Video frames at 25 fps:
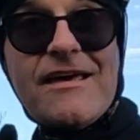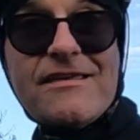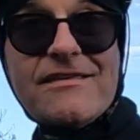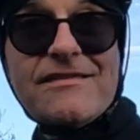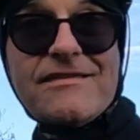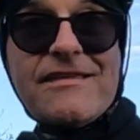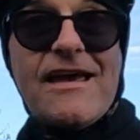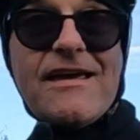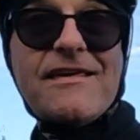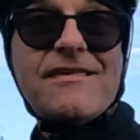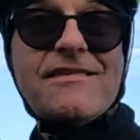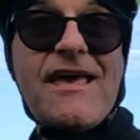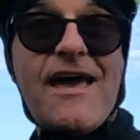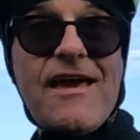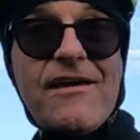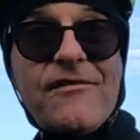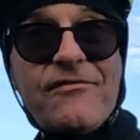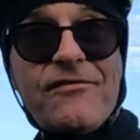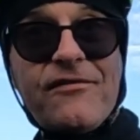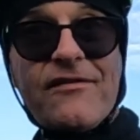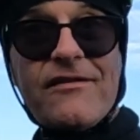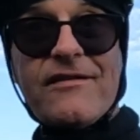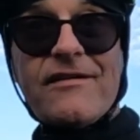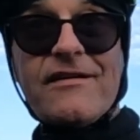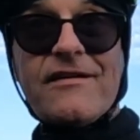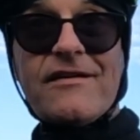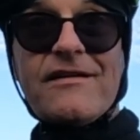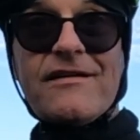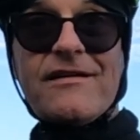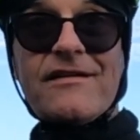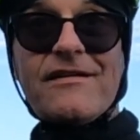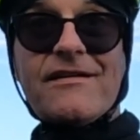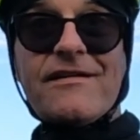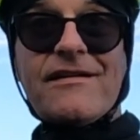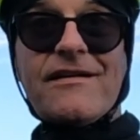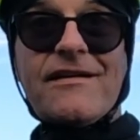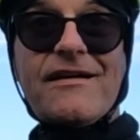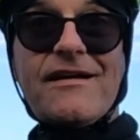stay safe,
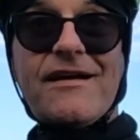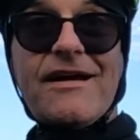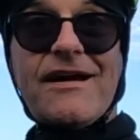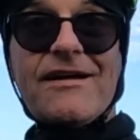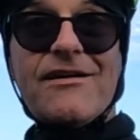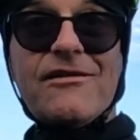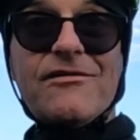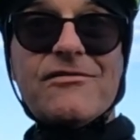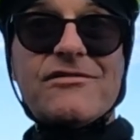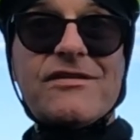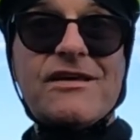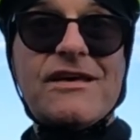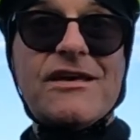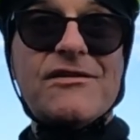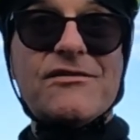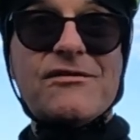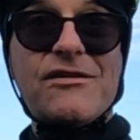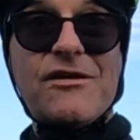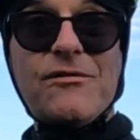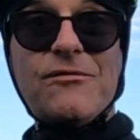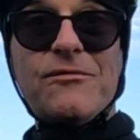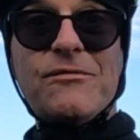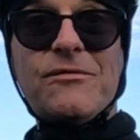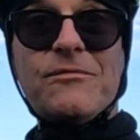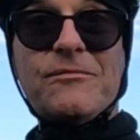and I'll see you soon.